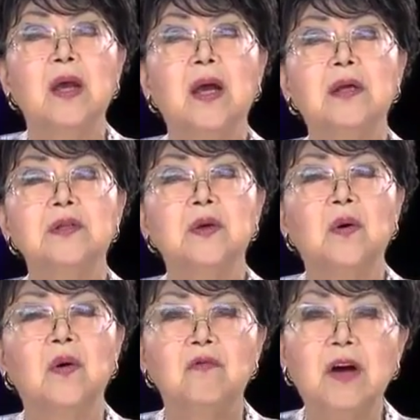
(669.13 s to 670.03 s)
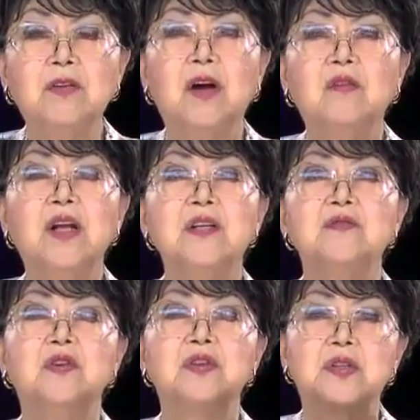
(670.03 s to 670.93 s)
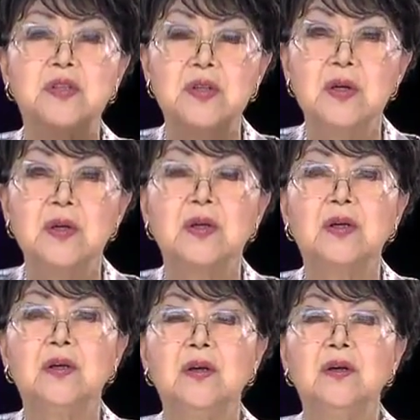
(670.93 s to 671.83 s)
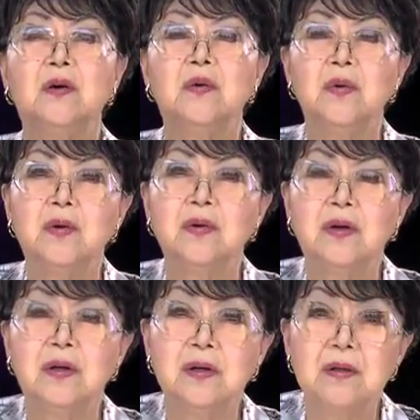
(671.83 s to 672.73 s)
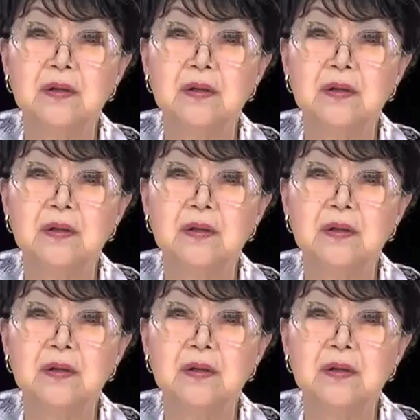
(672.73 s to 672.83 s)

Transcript: And so, faith evidence versus, you know, uh,